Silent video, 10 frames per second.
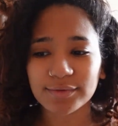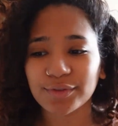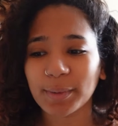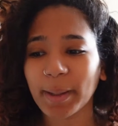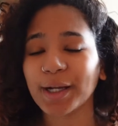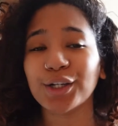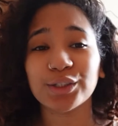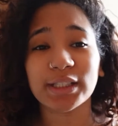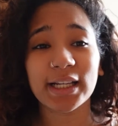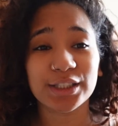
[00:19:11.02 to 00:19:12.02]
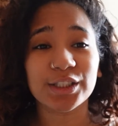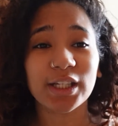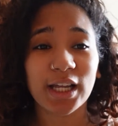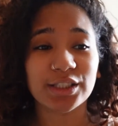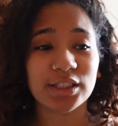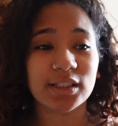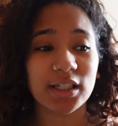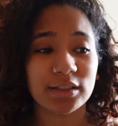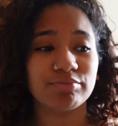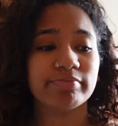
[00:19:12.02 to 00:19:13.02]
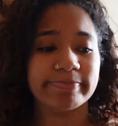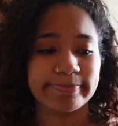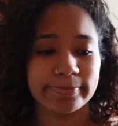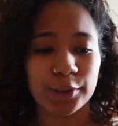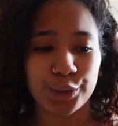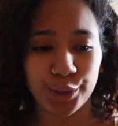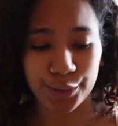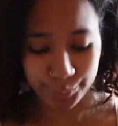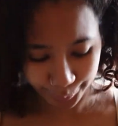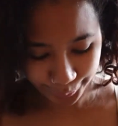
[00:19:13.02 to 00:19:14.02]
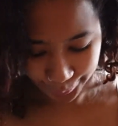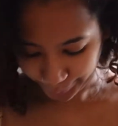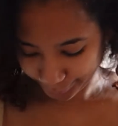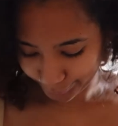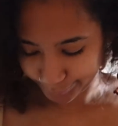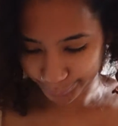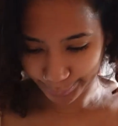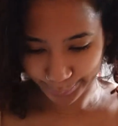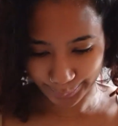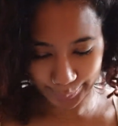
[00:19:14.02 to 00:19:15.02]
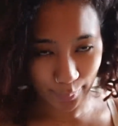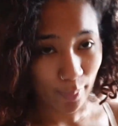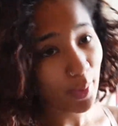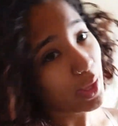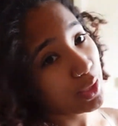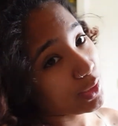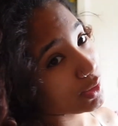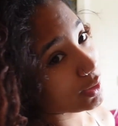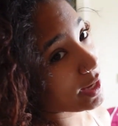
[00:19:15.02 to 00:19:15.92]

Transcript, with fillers: for my girls I get their lashes done, you know so